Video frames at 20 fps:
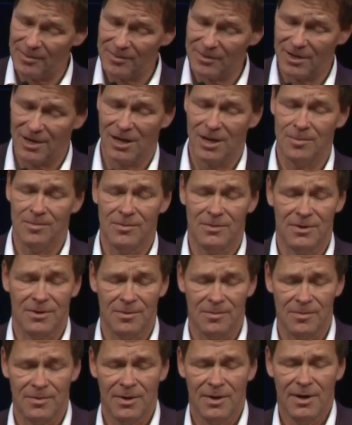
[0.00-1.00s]
time,
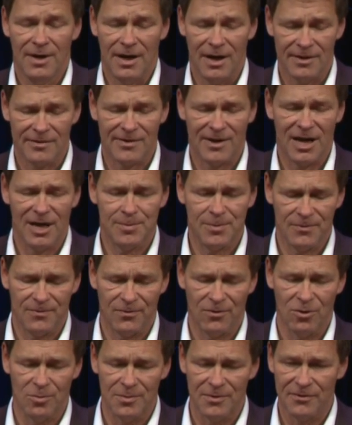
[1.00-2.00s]
um, as high
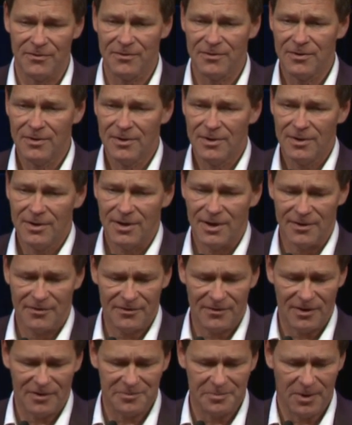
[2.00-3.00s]
performance as,
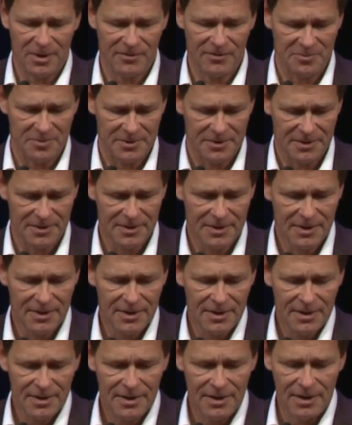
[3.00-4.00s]
as possible.
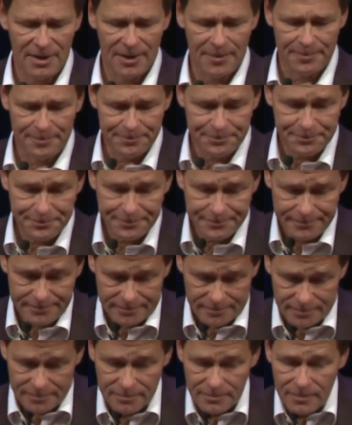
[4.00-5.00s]
Um,
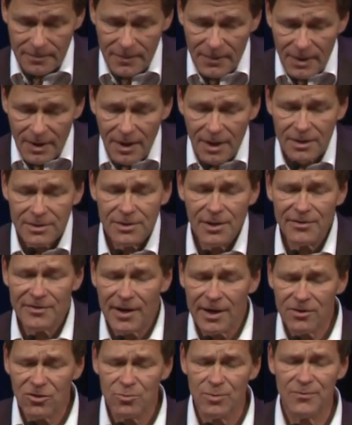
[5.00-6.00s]

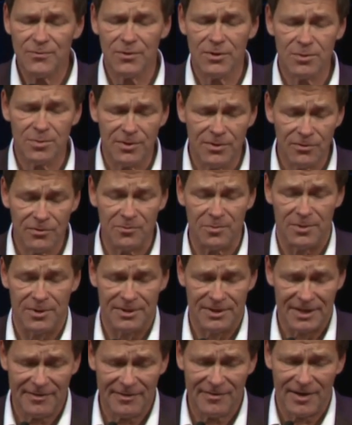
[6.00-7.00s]
designed to be fully reusable, and
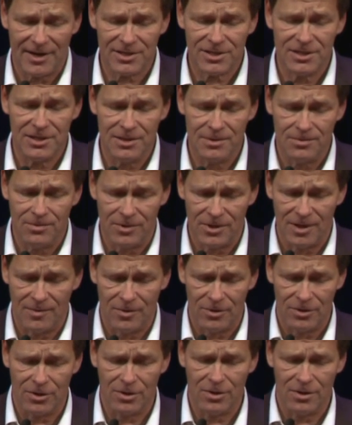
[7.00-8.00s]
actually what I
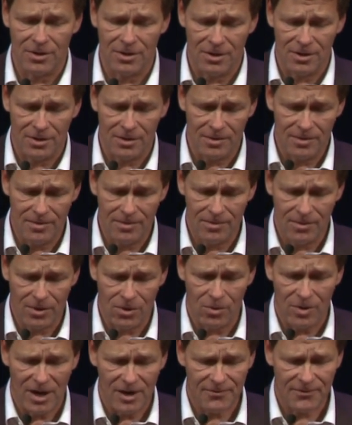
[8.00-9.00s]
want to uh, go
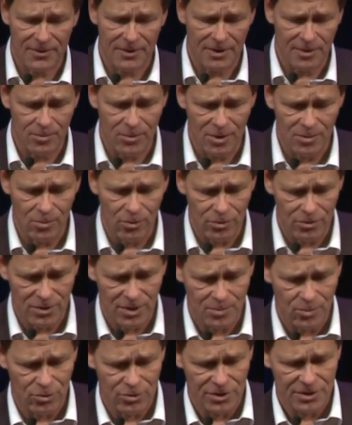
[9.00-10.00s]
after in, in, more, in
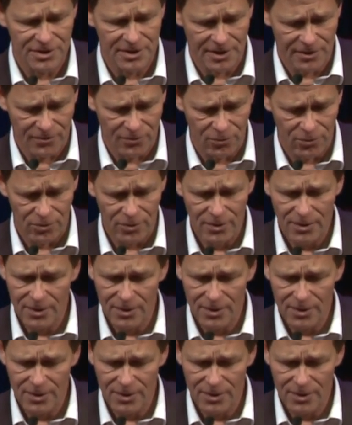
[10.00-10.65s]
more detail too.